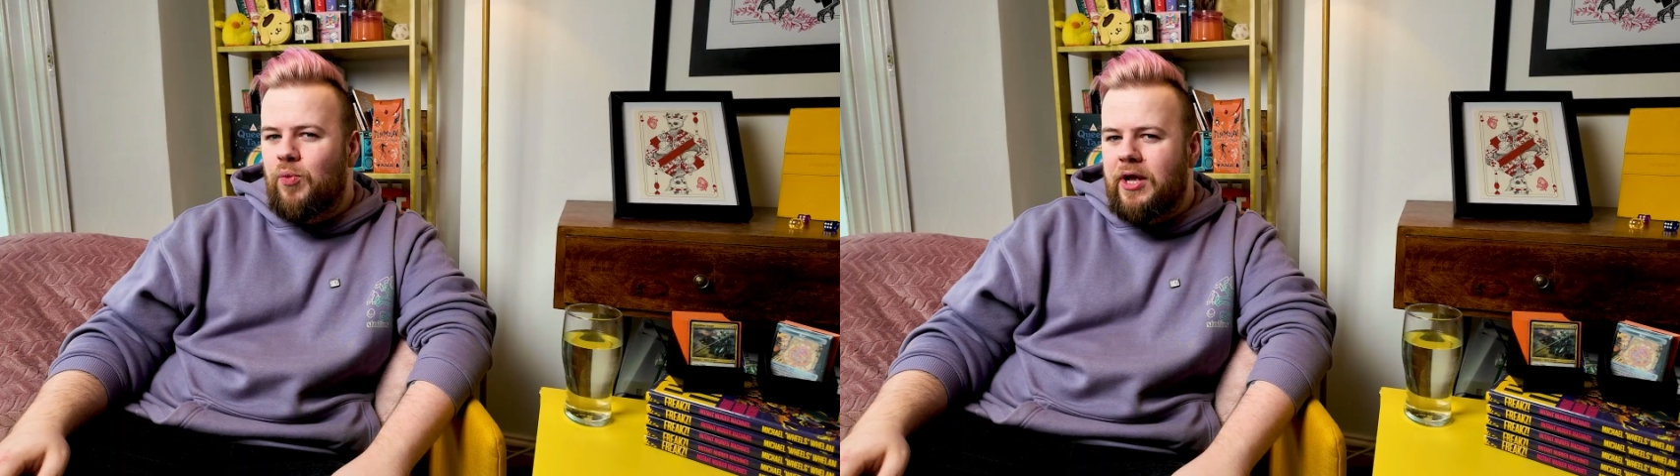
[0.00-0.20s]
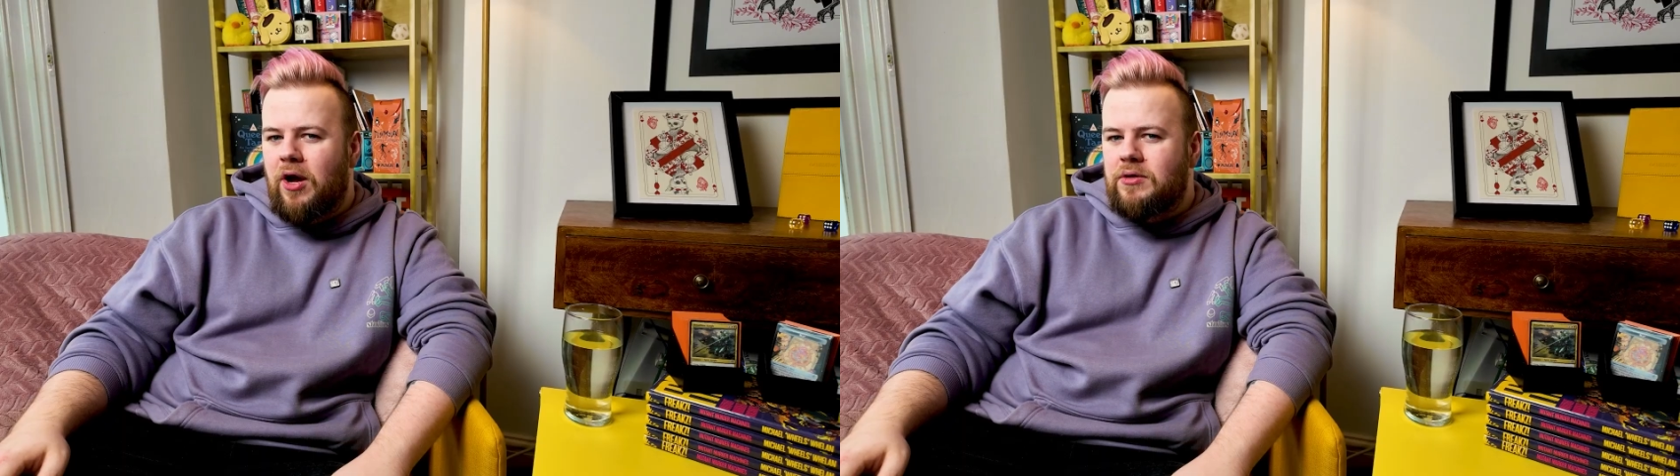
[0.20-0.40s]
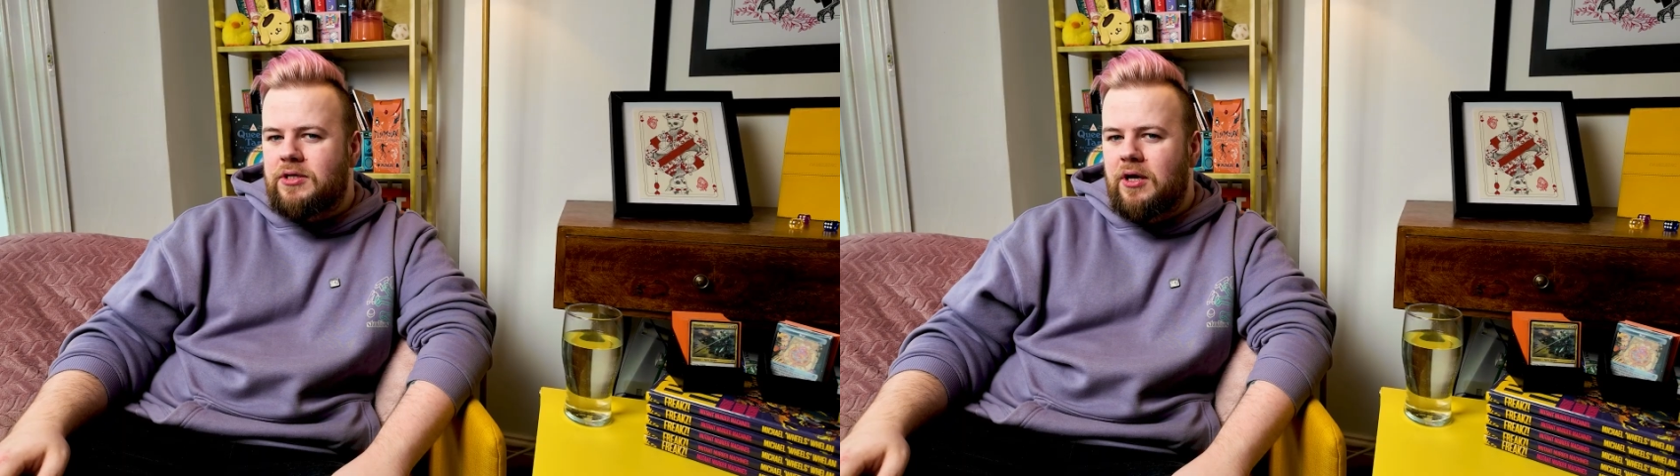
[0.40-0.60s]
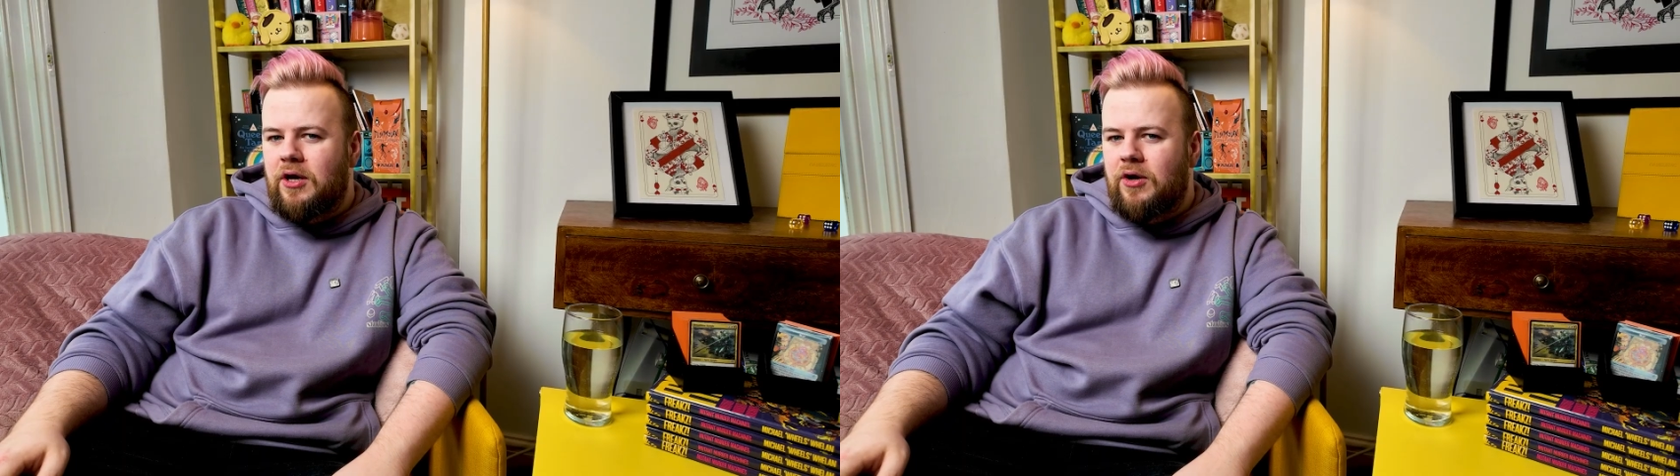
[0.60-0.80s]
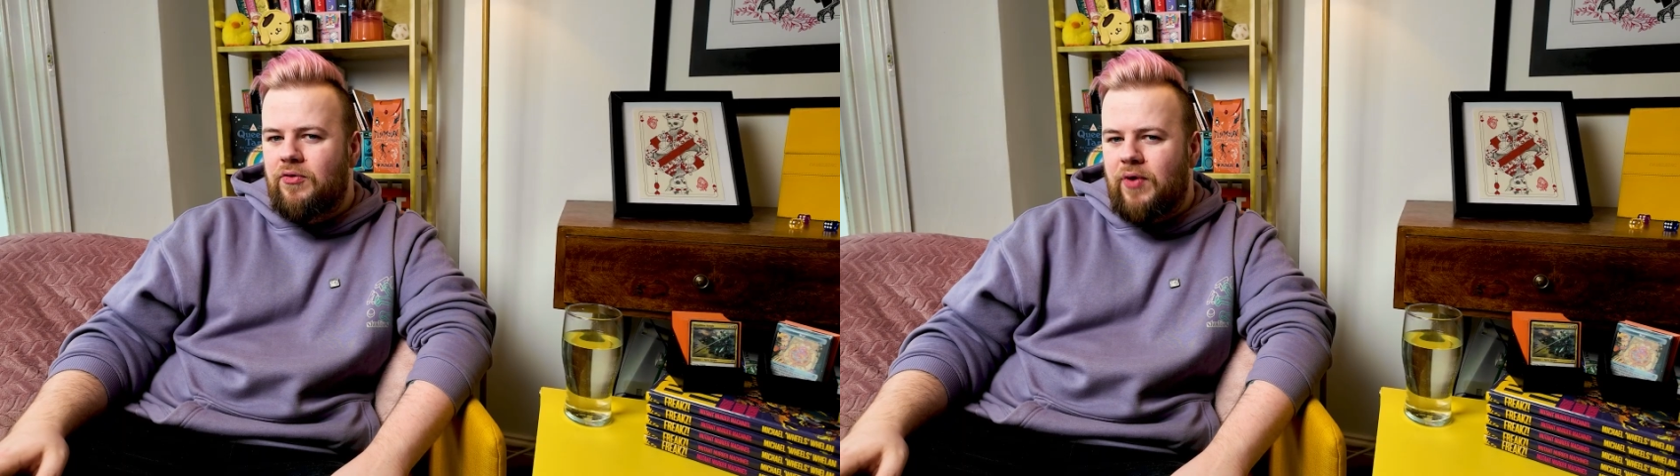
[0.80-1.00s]
We go
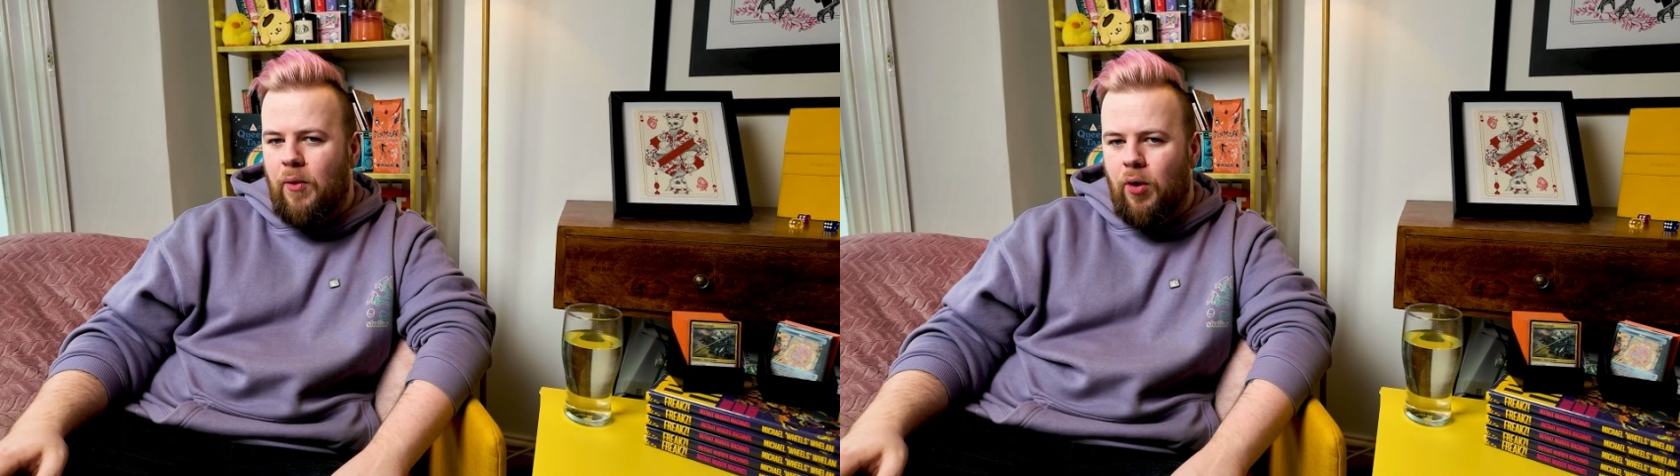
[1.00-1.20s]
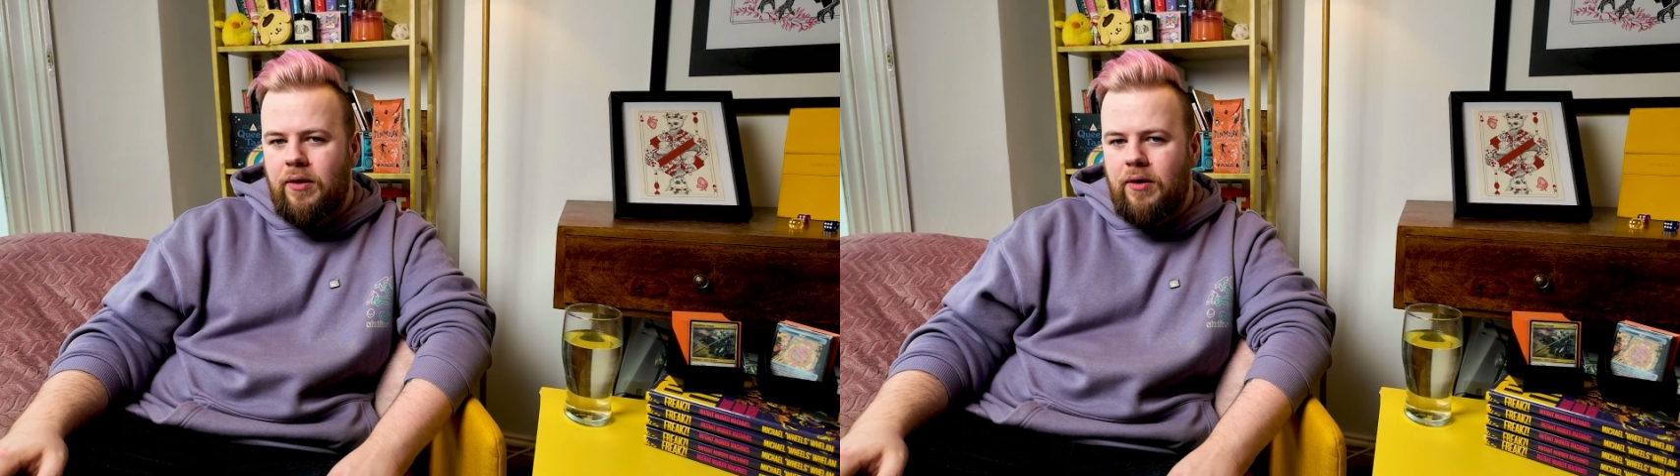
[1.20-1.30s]
to round